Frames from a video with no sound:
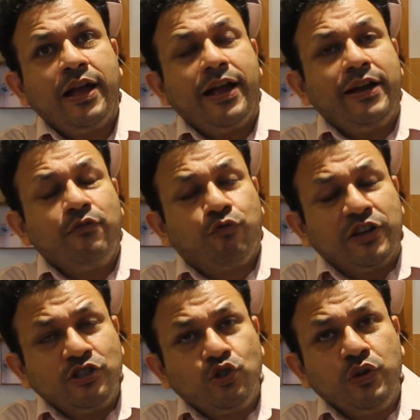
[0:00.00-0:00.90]
and
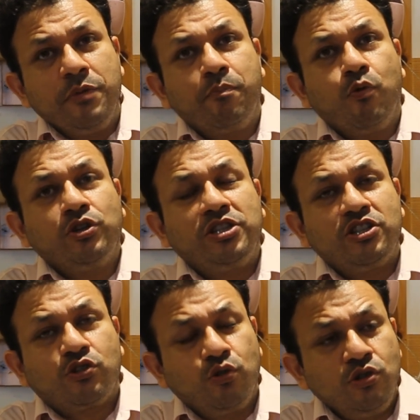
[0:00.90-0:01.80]
once you import
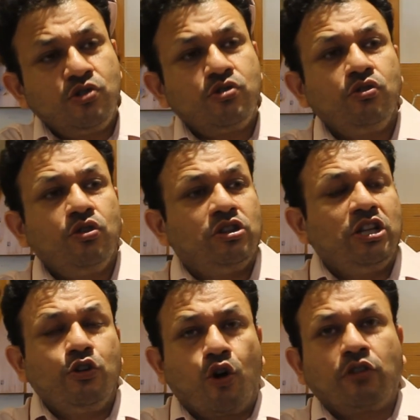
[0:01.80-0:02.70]
these goods,
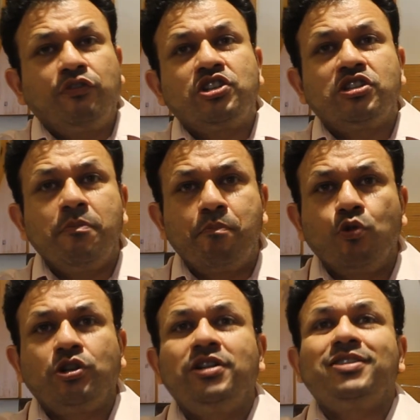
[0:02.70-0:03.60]
the lot which is
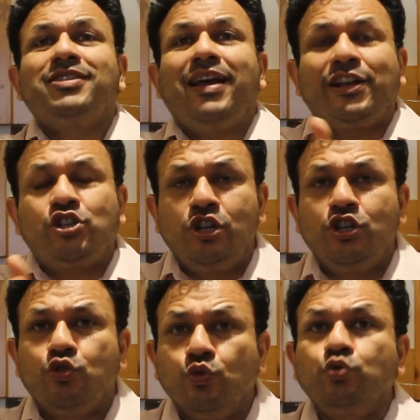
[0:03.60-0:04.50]
imported is actually
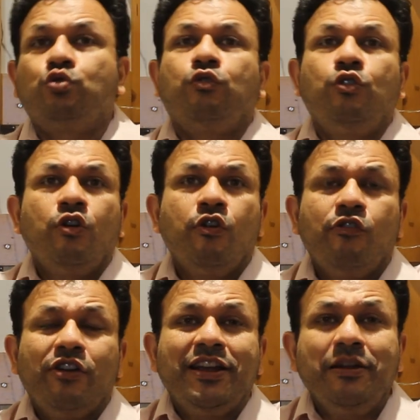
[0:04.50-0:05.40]
used
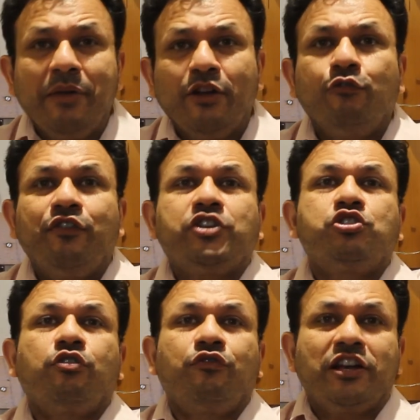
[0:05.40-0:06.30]
in
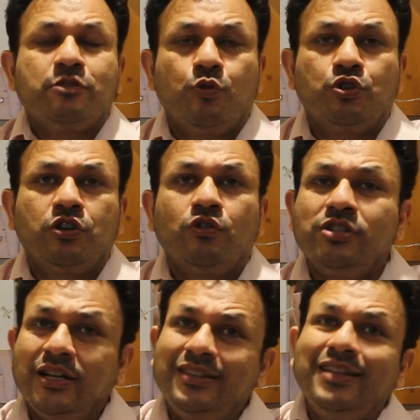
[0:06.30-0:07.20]
manufacture of exported
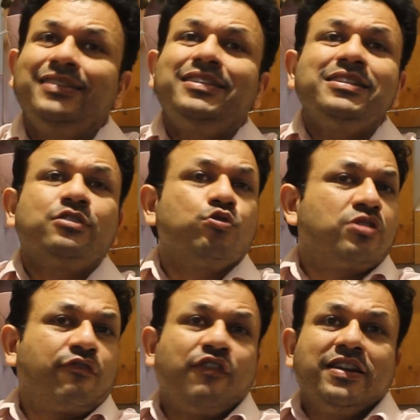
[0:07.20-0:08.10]
goods, and then these goods
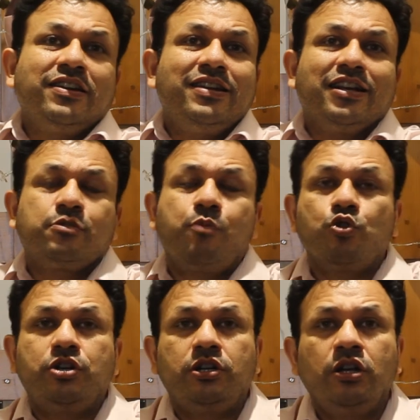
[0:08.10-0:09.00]
are finally
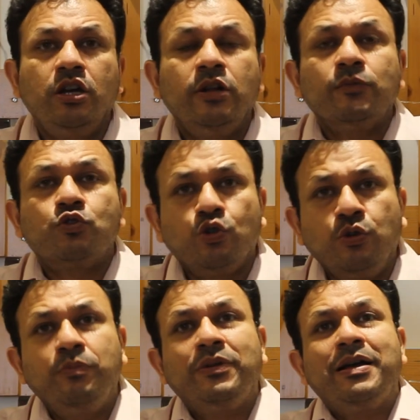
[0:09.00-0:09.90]
exported. So